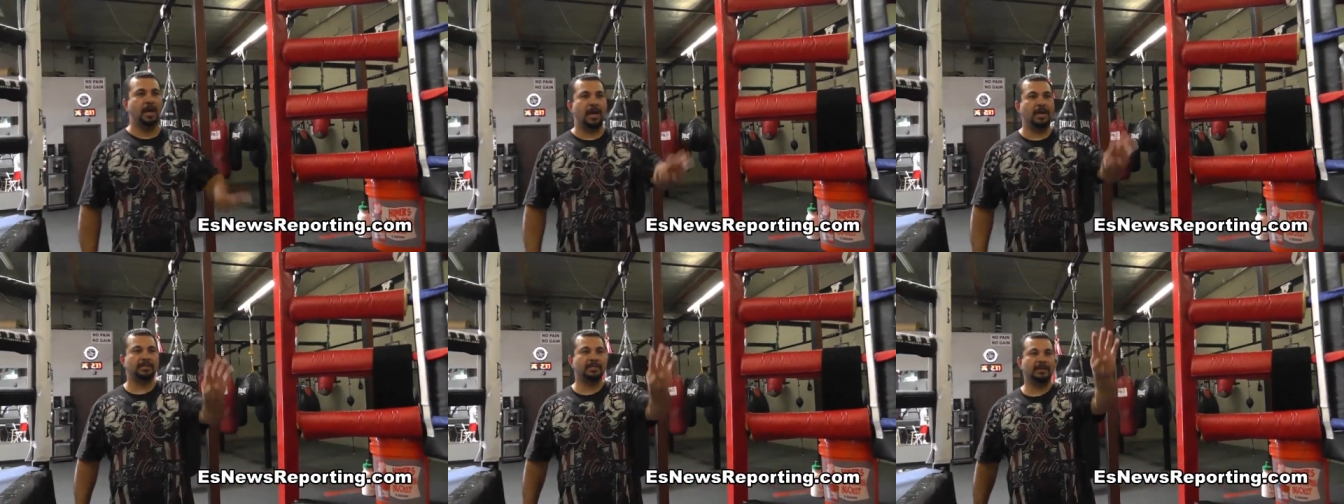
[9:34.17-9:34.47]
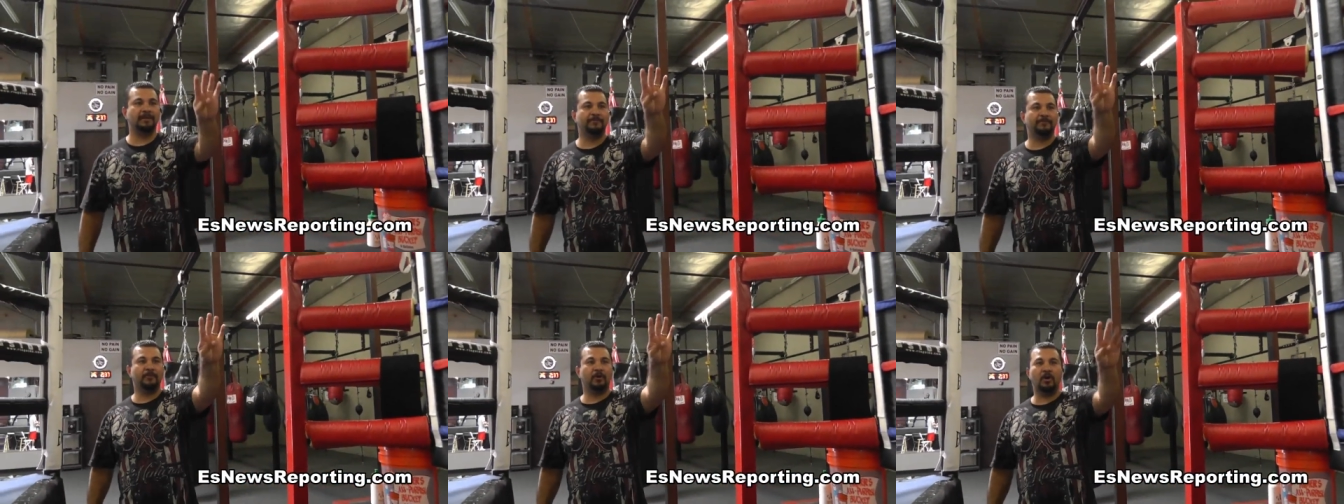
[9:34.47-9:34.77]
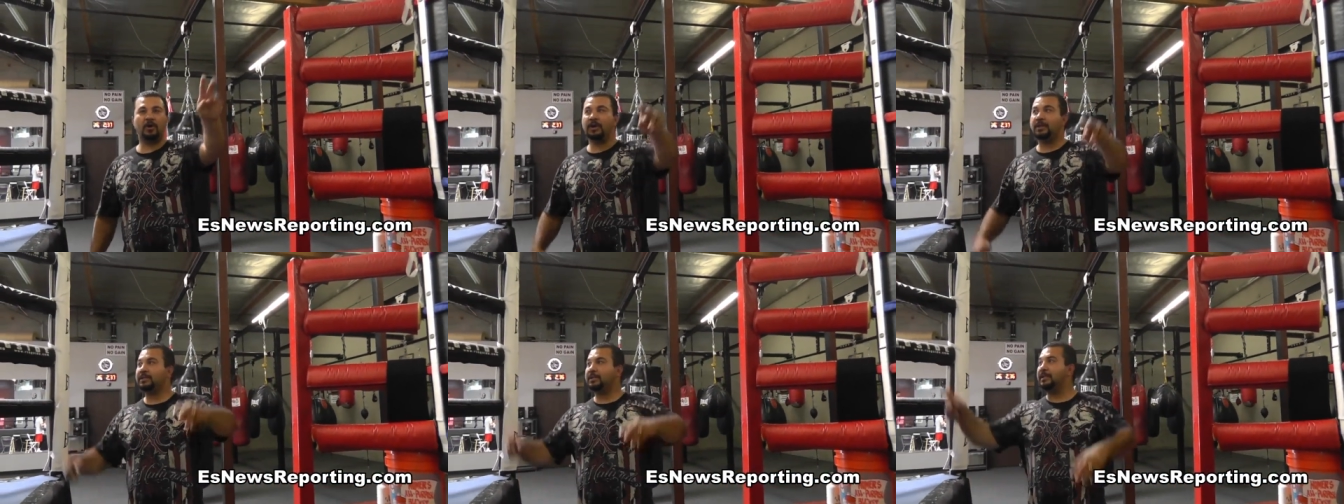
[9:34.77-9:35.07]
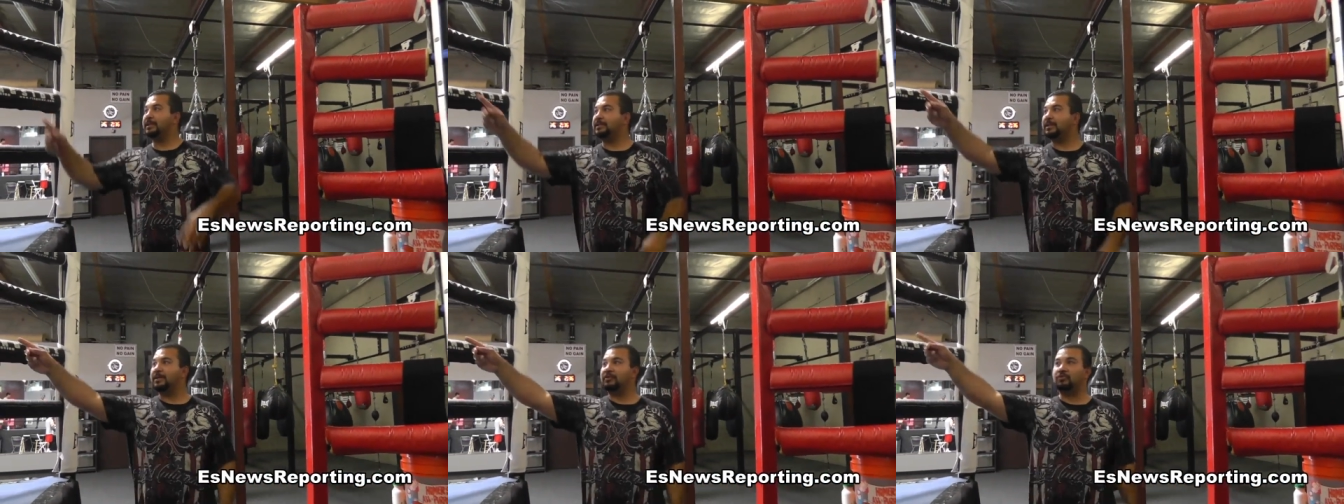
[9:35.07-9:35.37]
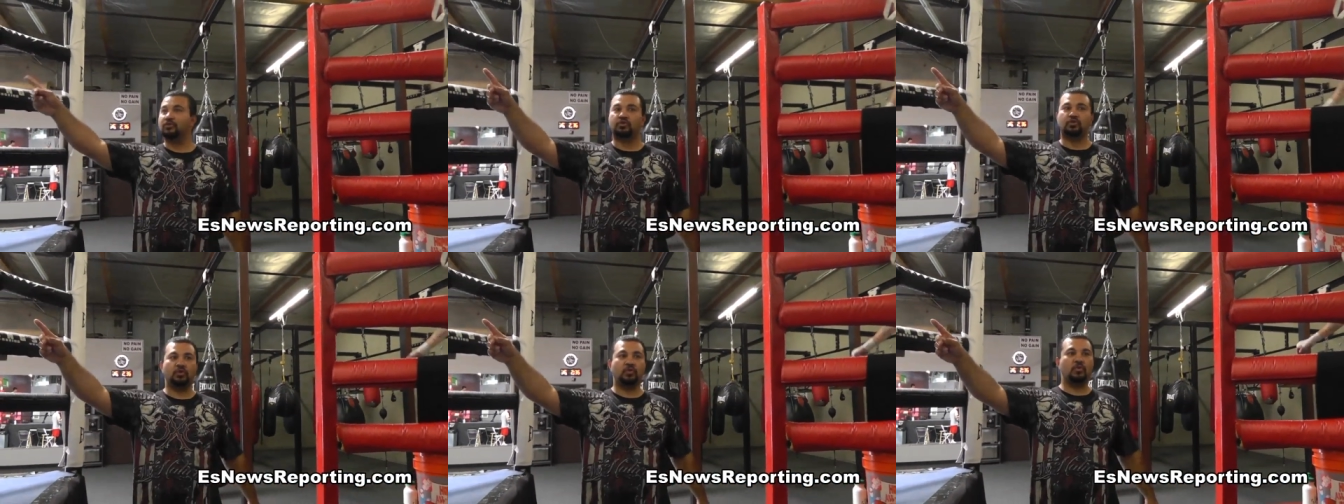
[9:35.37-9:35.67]
I said four, and then he's gonna
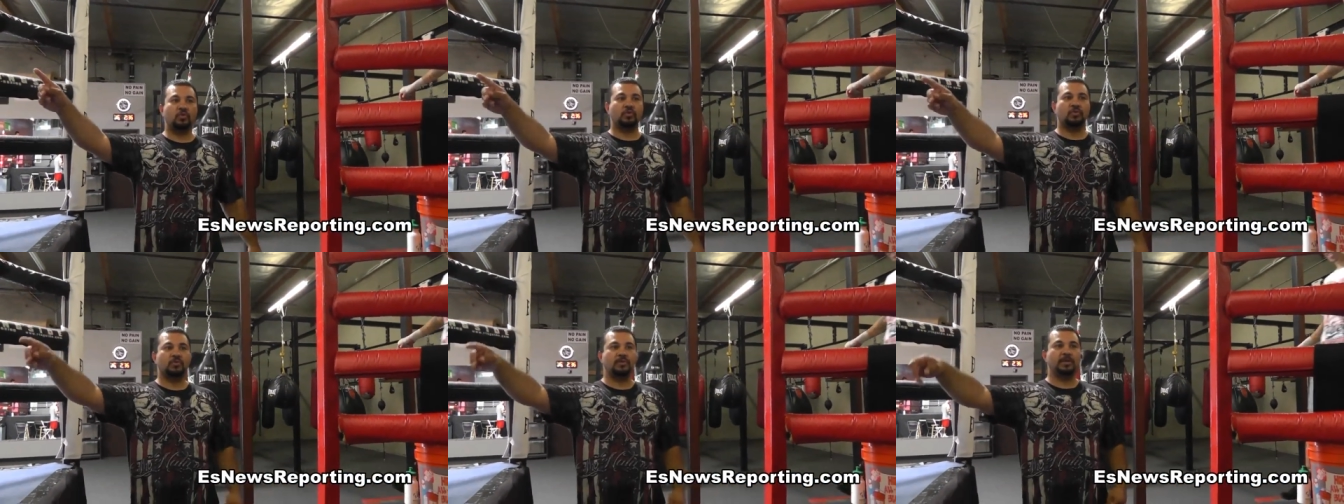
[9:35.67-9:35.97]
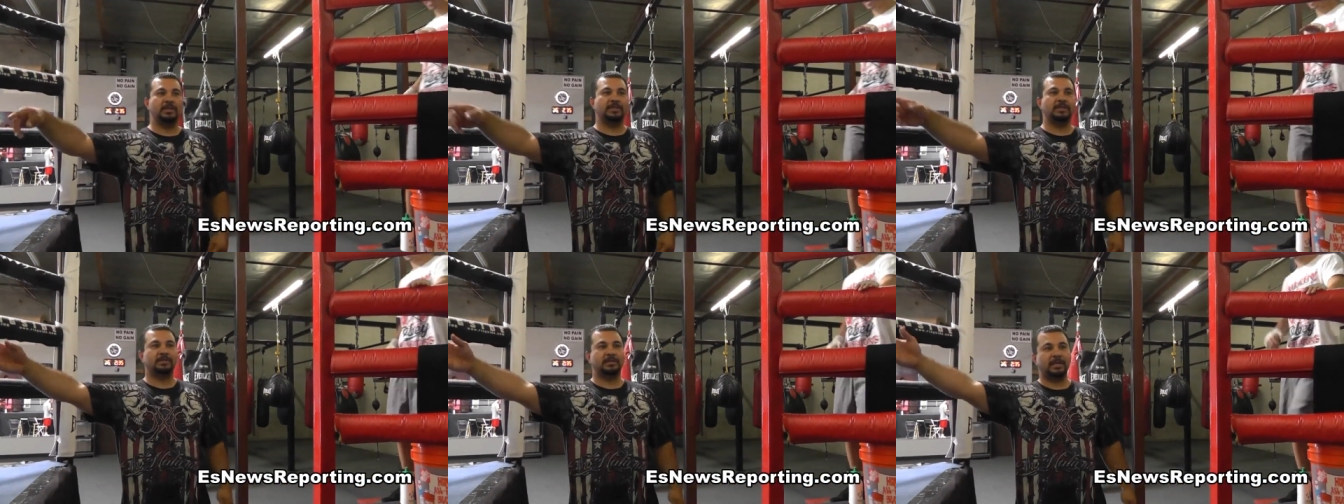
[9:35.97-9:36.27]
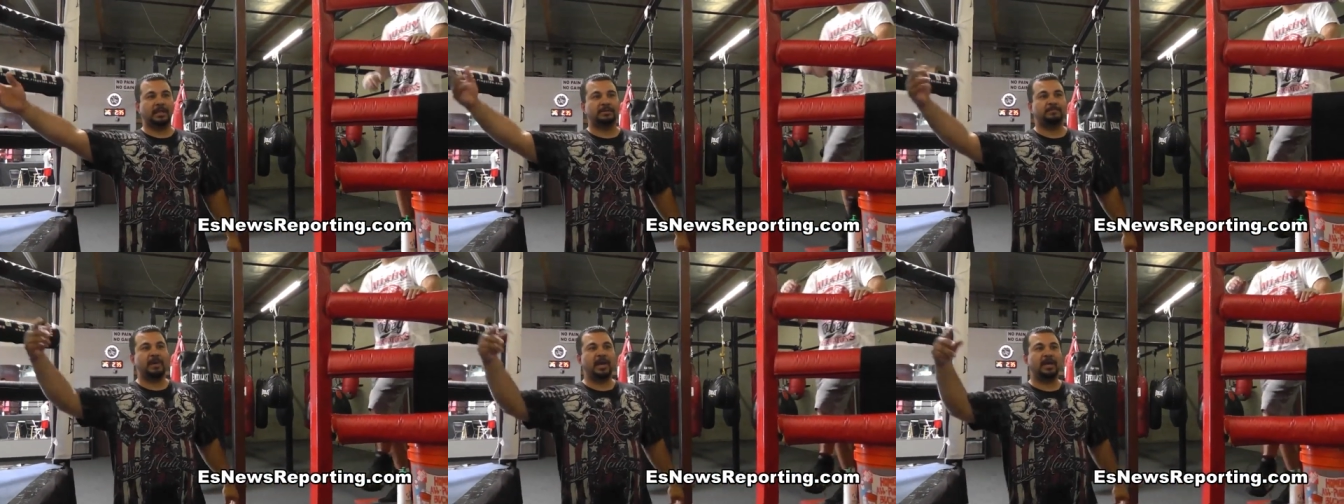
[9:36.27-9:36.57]
do two. Because